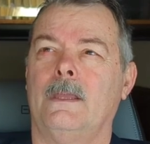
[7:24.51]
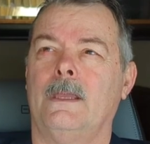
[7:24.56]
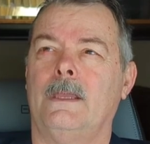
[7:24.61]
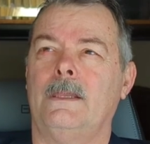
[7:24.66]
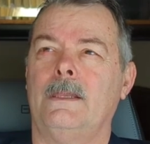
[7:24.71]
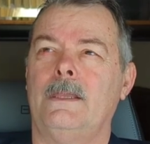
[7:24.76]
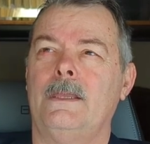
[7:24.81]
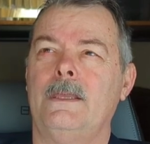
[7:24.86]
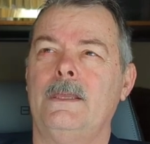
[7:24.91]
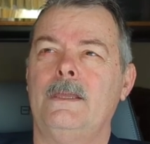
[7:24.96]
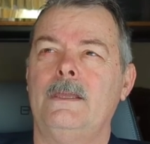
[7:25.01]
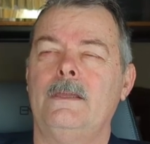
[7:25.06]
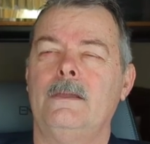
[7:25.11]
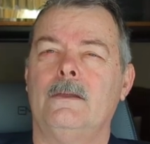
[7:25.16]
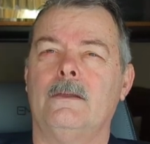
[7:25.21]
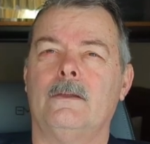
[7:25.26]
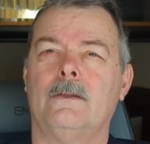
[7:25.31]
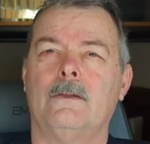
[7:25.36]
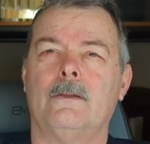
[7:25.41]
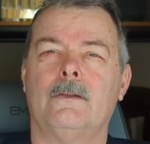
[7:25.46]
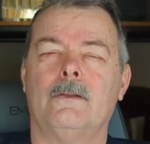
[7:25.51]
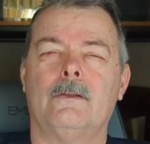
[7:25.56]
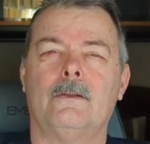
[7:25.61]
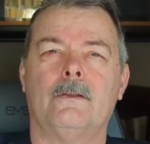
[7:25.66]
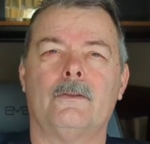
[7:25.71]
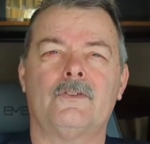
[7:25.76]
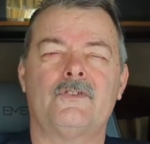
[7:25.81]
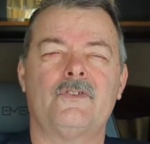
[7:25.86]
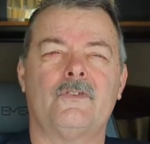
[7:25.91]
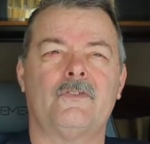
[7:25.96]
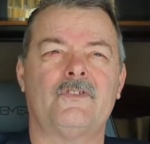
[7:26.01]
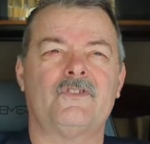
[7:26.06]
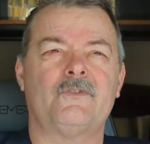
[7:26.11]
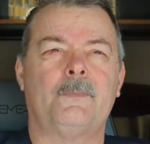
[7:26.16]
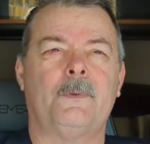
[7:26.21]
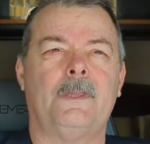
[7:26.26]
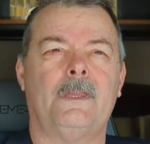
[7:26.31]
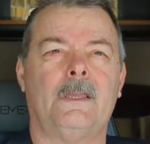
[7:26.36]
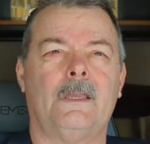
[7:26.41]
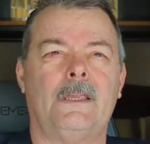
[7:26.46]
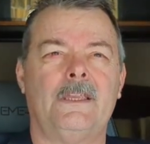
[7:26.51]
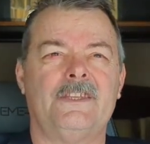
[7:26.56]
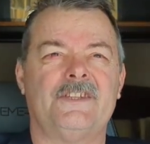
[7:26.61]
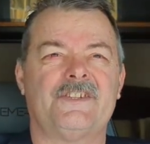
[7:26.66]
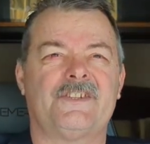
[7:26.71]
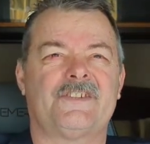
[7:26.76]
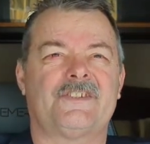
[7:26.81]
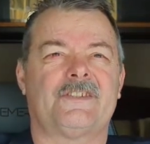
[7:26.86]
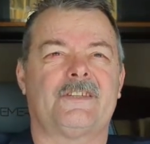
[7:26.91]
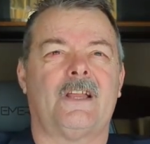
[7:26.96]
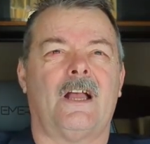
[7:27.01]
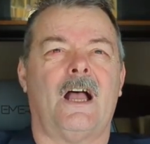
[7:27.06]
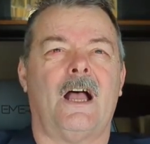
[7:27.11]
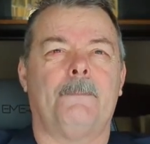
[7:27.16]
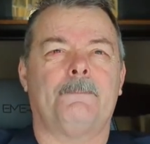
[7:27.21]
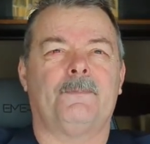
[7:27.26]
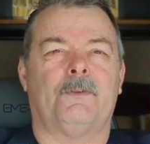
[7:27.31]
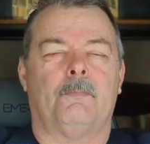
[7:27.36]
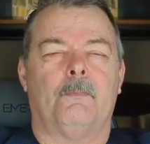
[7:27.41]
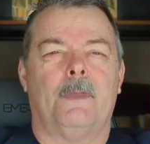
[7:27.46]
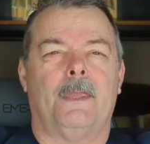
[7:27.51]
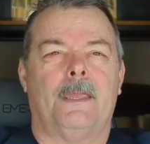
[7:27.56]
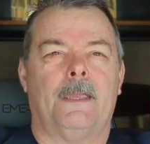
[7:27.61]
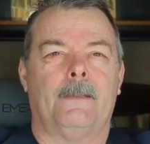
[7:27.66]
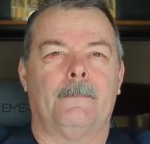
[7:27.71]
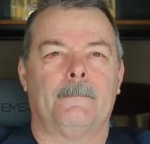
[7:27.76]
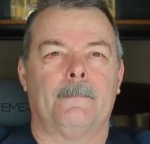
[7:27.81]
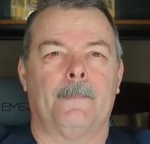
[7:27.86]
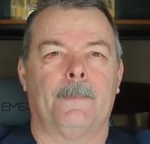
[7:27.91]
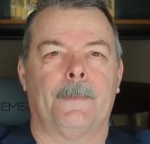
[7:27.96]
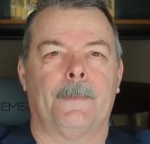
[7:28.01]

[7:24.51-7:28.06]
And he, so to speak, he stopped me